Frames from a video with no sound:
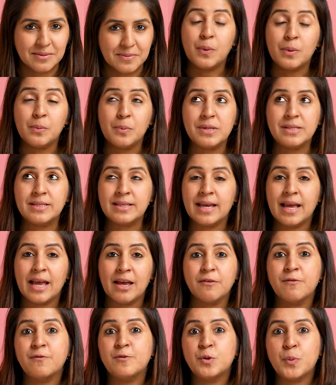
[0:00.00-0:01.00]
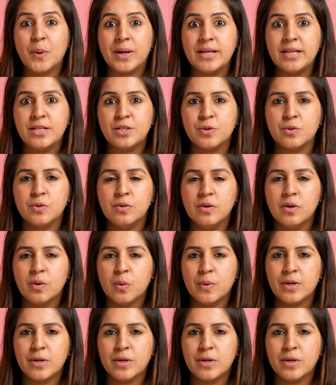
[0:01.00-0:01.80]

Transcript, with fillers: But when we say f22,